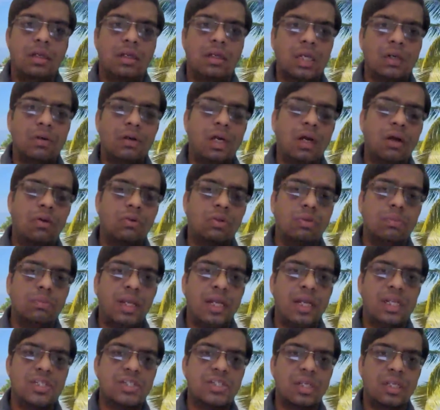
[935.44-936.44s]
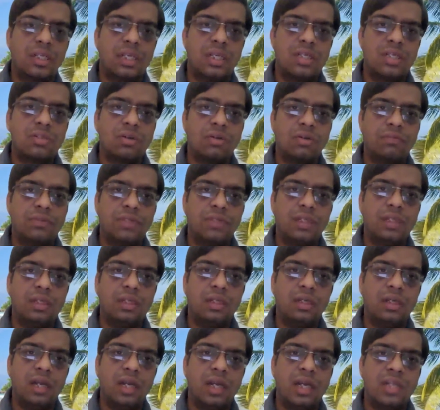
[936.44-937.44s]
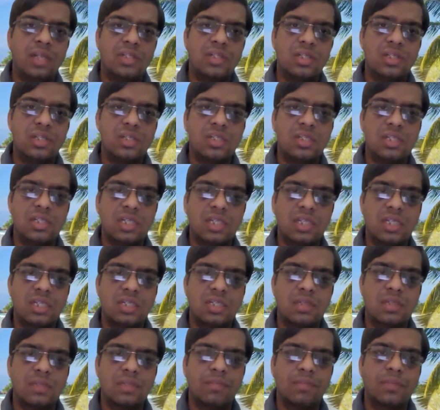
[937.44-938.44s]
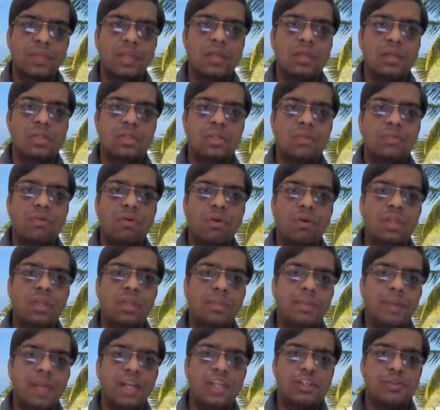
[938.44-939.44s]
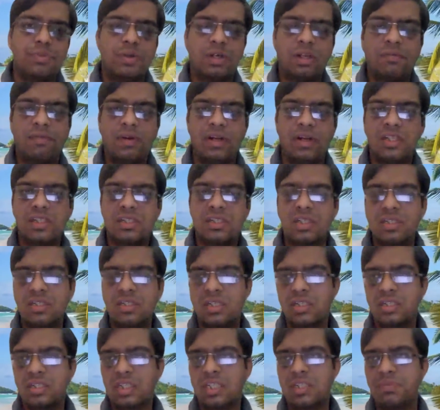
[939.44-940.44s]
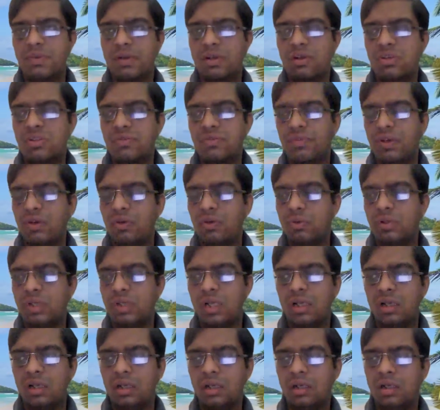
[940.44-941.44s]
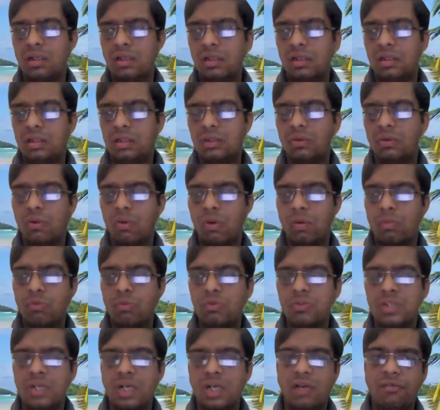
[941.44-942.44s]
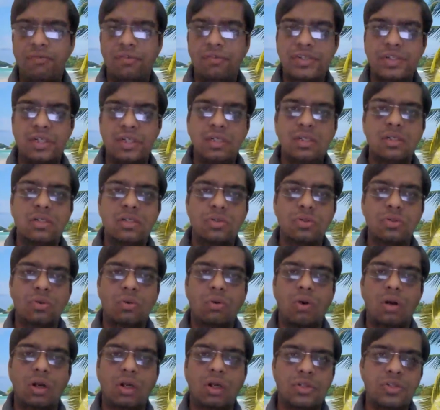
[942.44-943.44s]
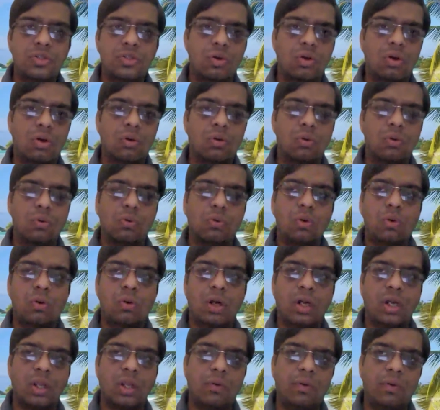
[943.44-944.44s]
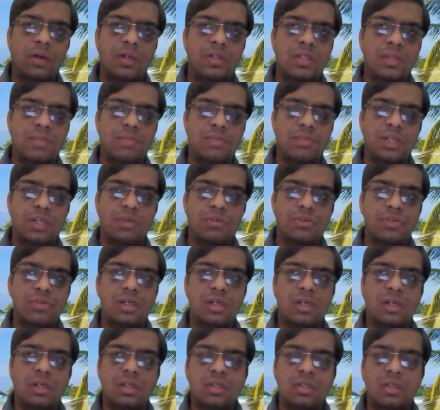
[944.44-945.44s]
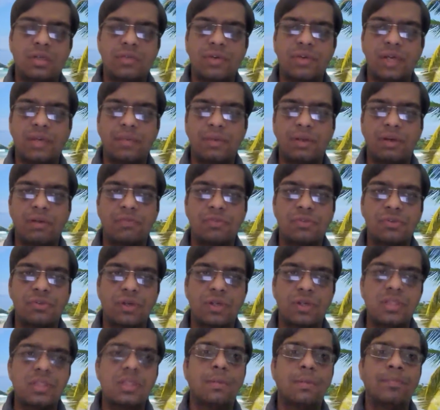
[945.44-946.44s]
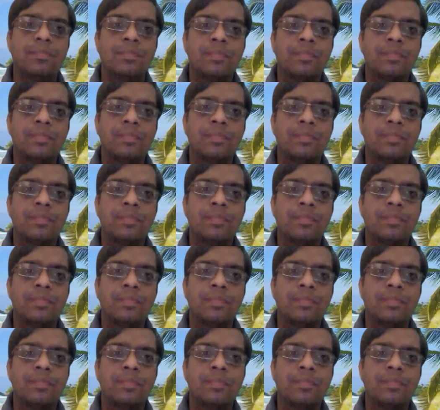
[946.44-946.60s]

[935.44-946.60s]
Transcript: Now, how to manage a case of the Addison's disease? So for the management of Addison's disease, because we know that the hormones are deficient, so cortisone or glucocorticoid substitution is the treatment of choice.